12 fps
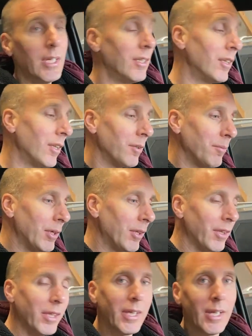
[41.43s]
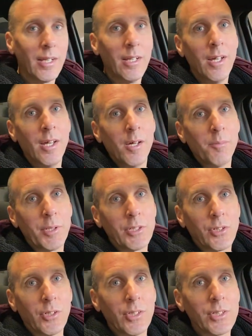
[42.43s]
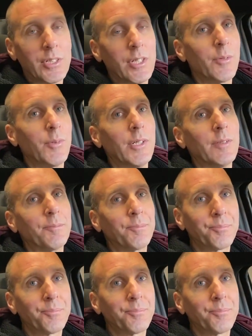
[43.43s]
into the middle of the lane by turning the steering wheel.